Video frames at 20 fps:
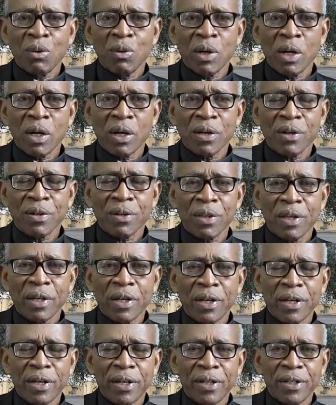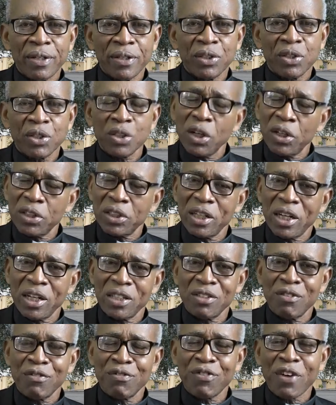Well, the church
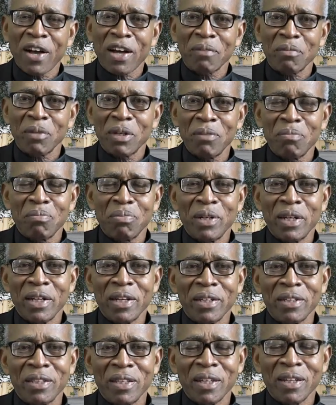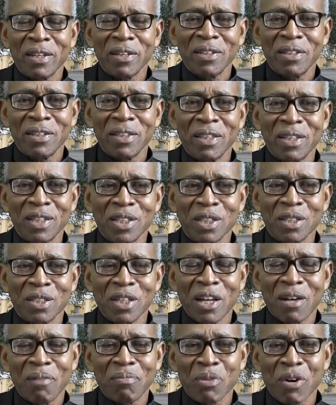has in fact been playing this
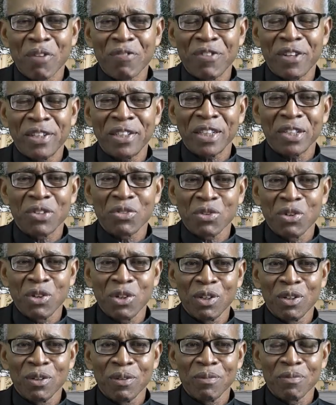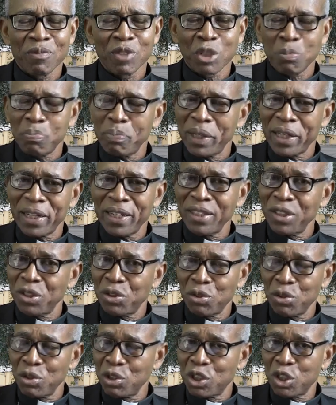prophetic role, speaking
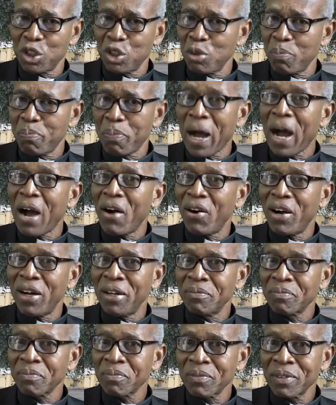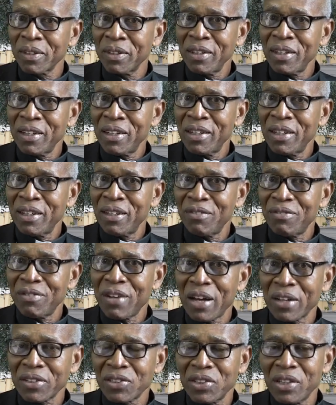truth to power. In
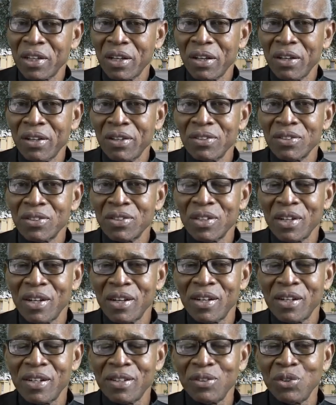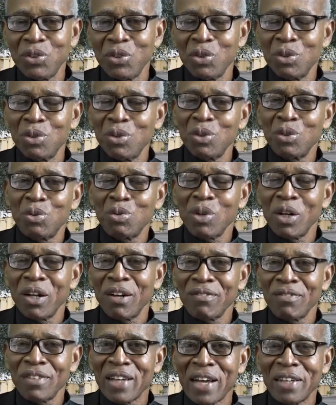fact, since June
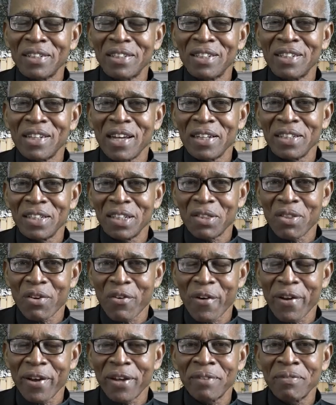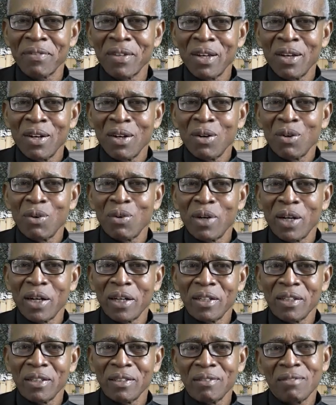12, 1993,
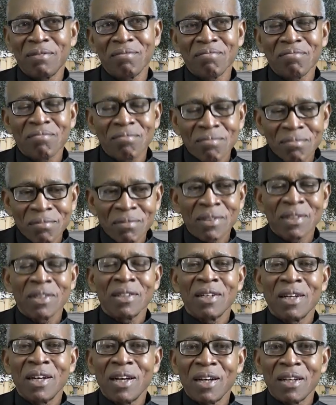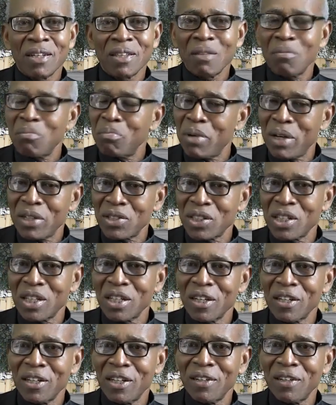when the best